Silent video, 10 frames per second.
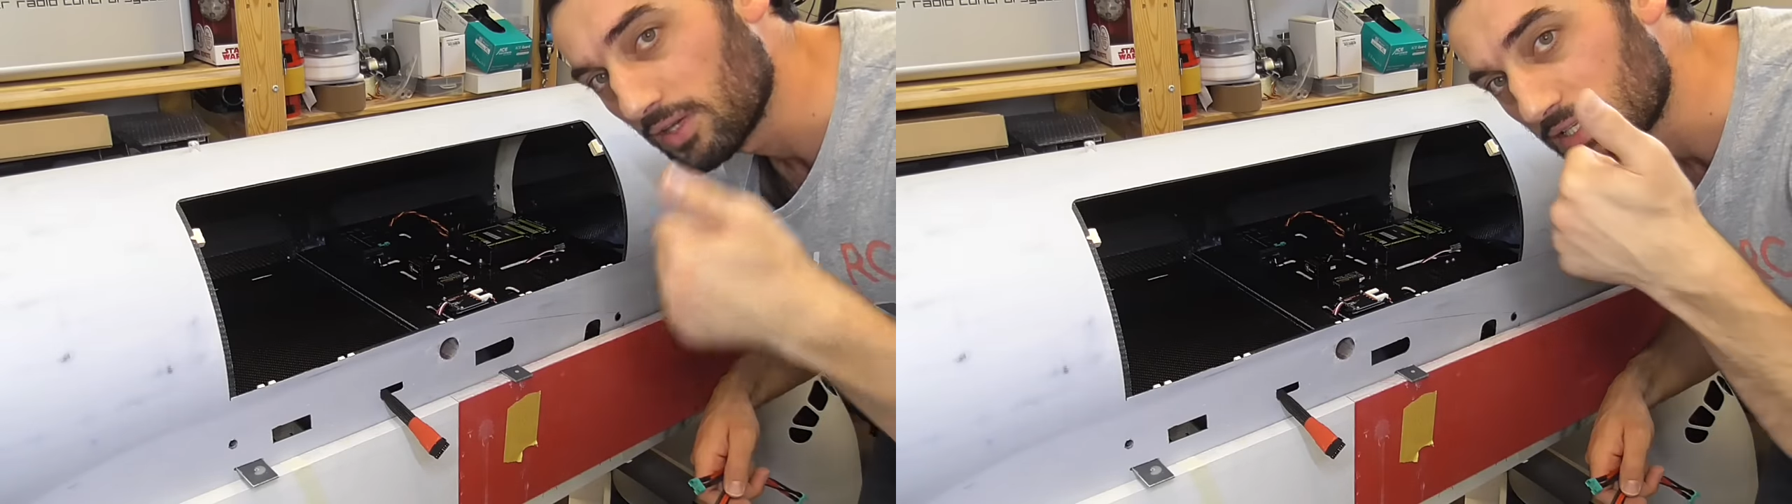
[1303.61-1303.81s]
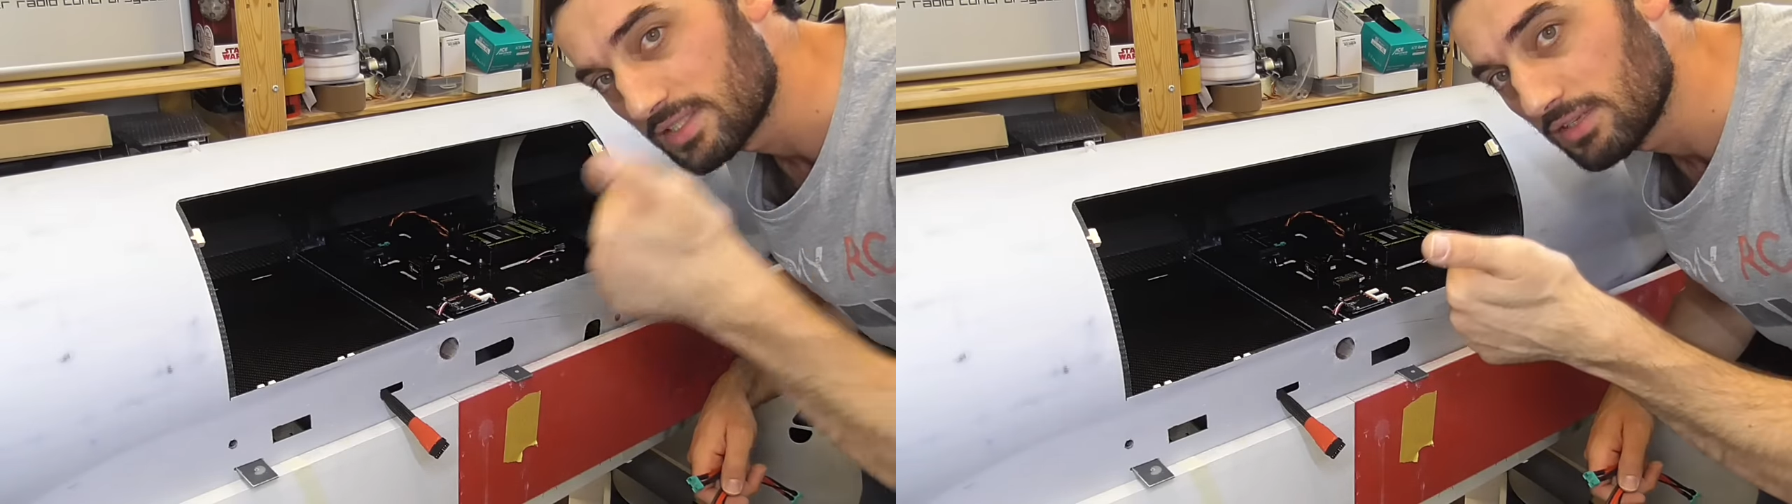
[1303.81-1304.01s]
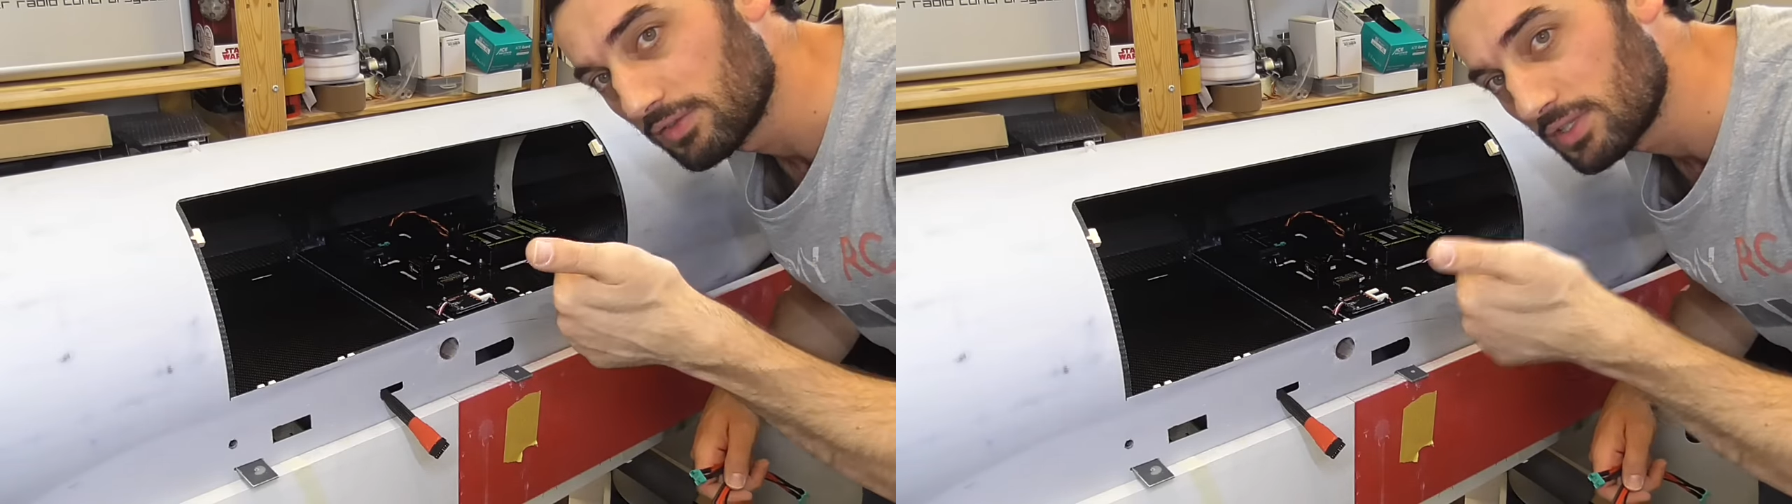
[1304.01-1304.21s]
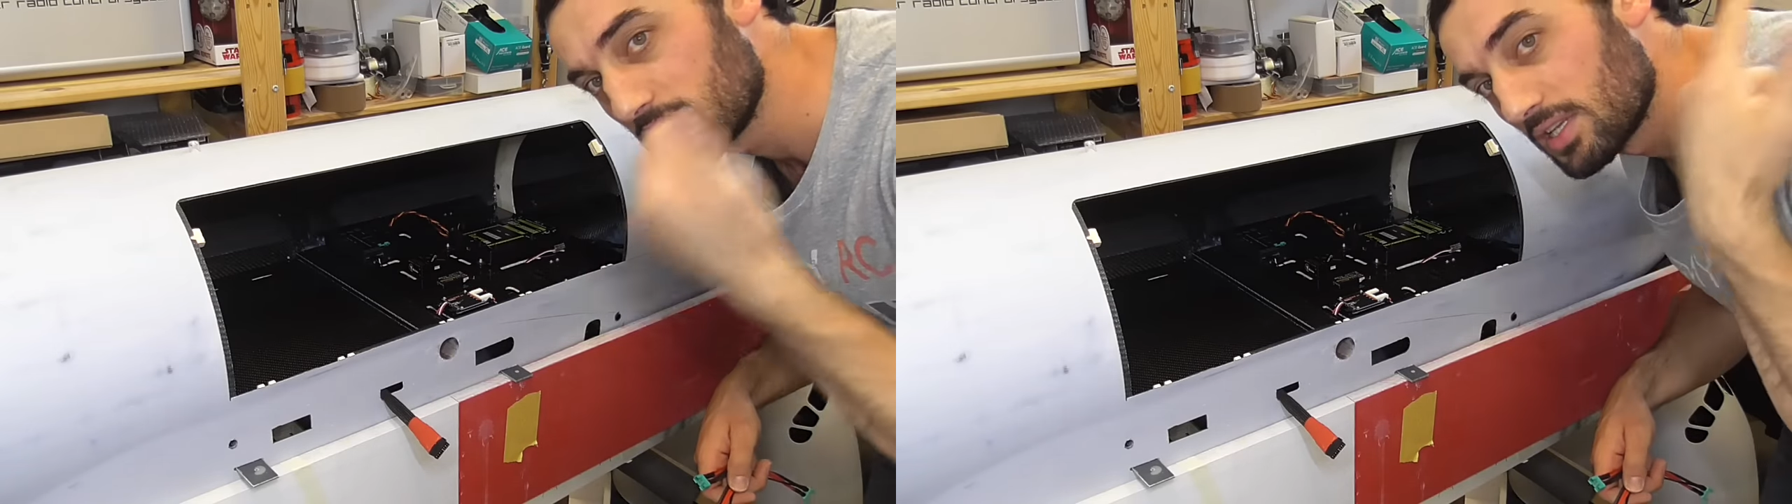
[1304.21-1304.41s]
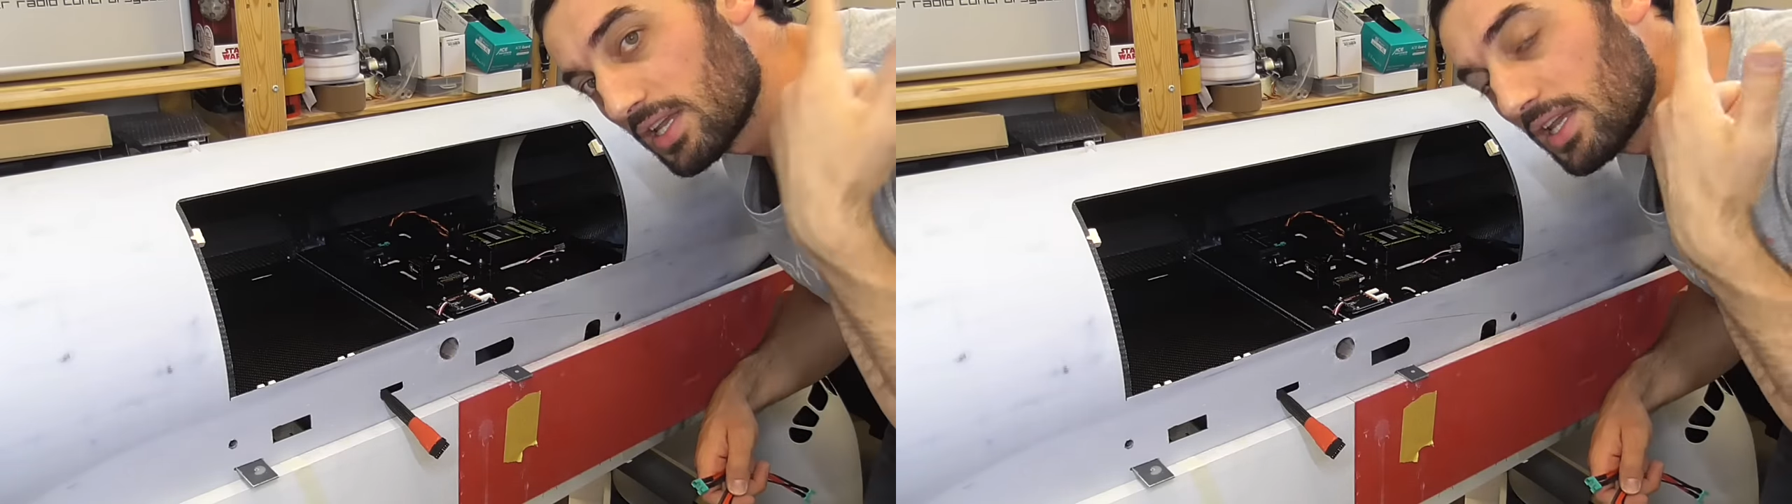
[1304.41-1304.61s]
the
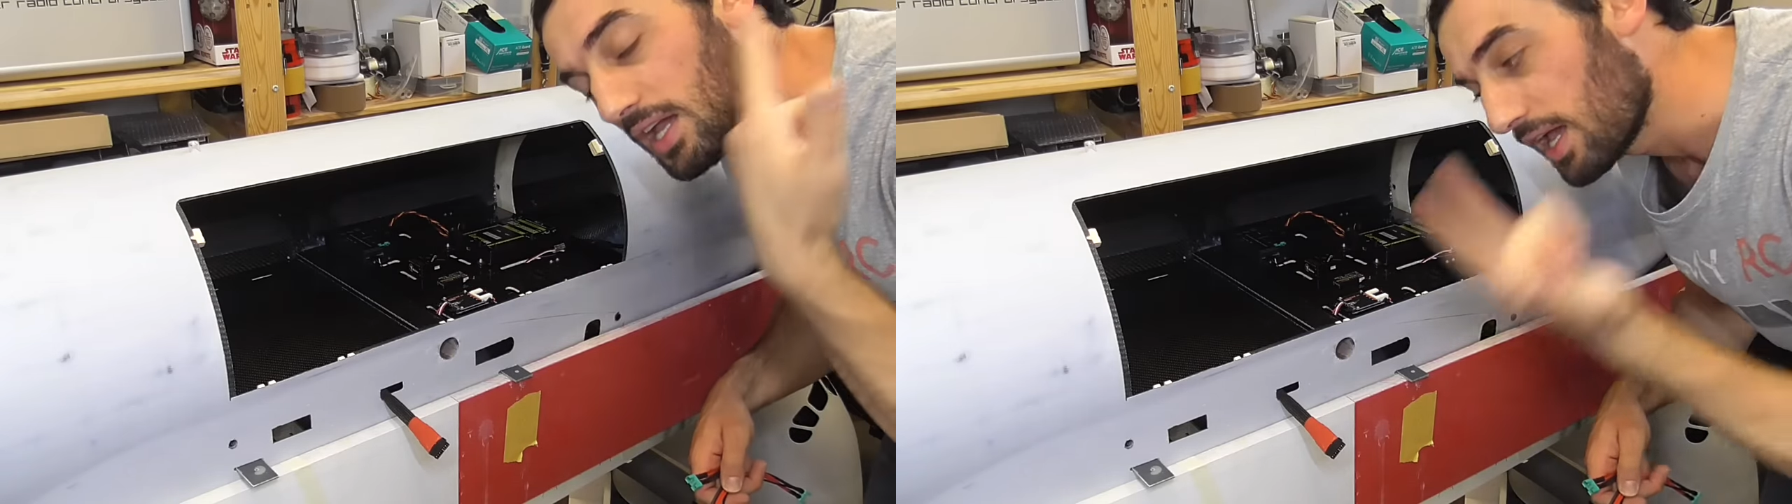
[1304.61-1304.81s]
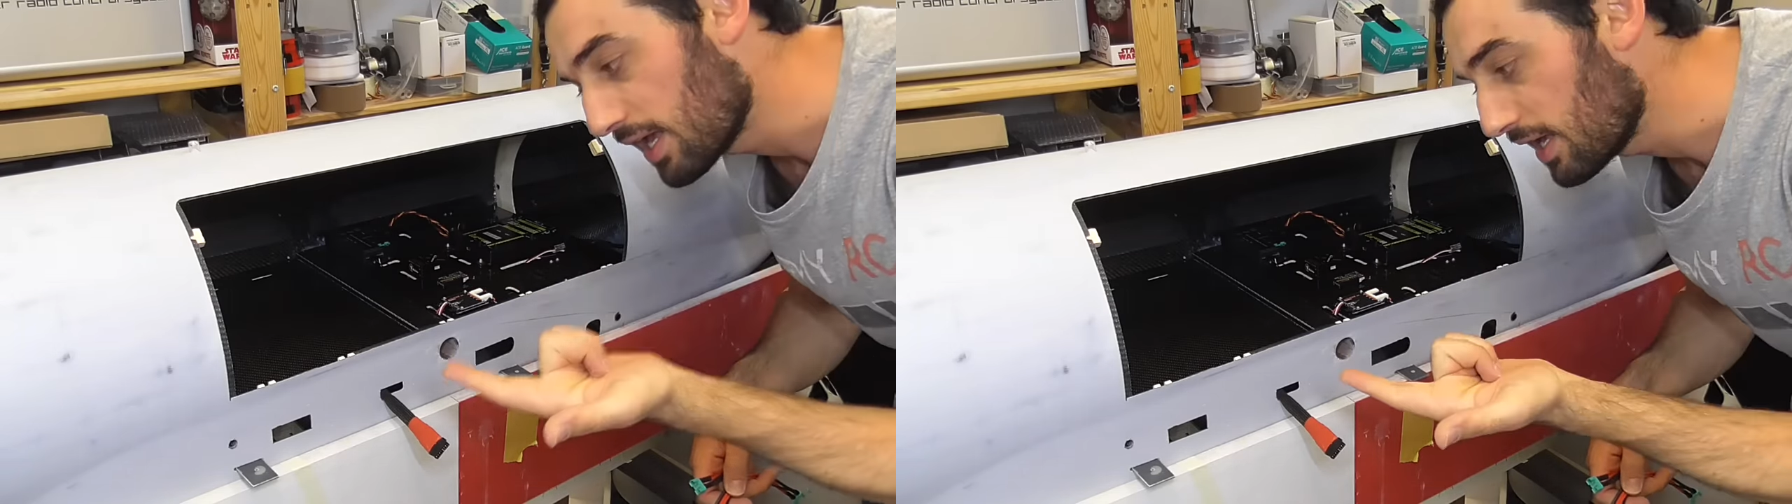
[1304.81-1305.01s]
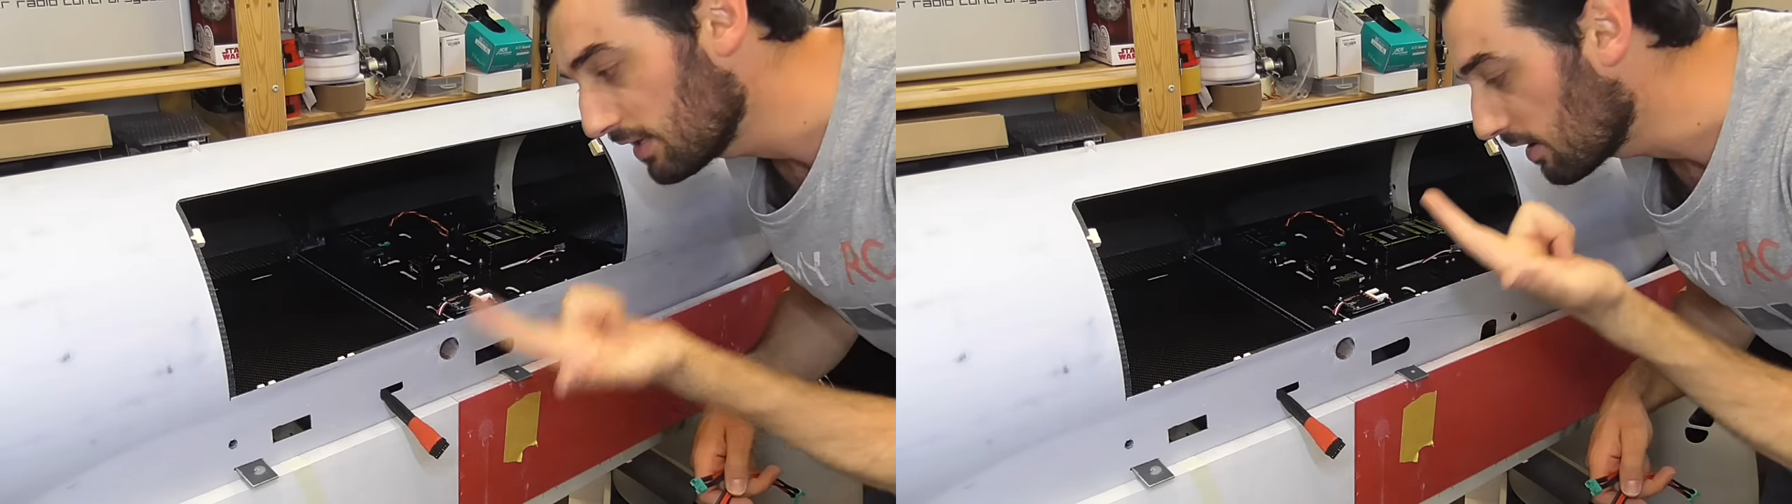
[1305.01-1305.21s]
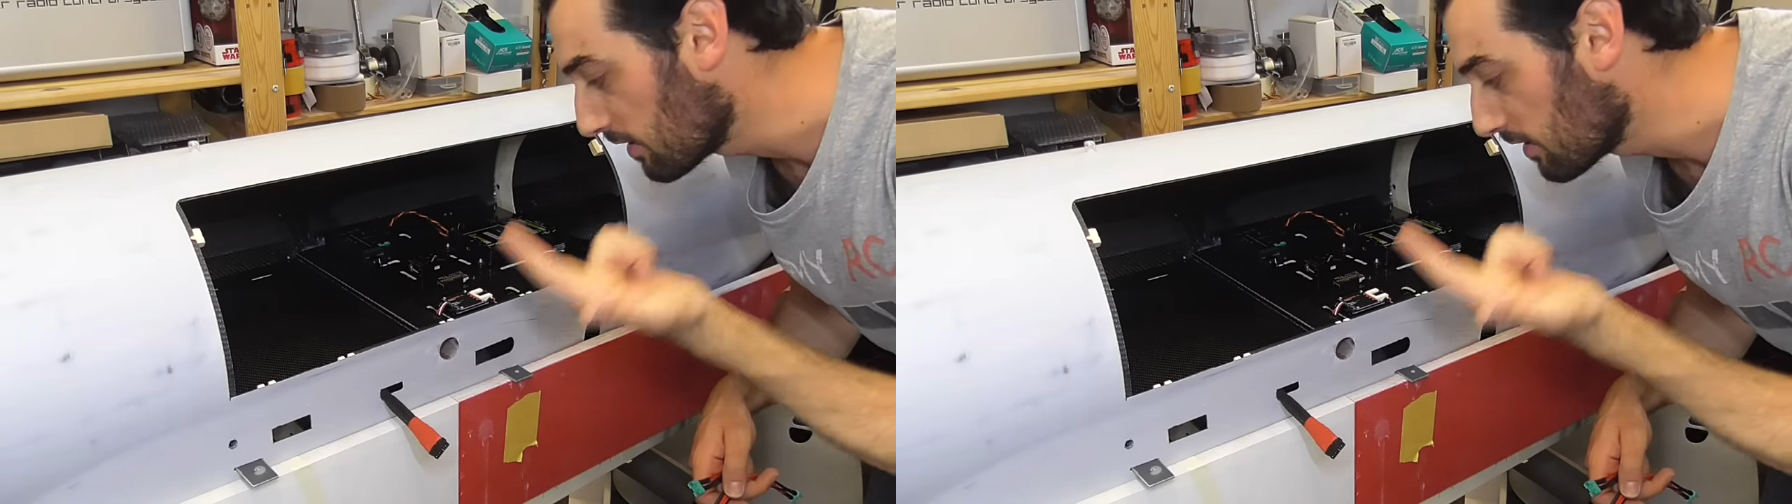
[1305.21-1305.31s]
receivers and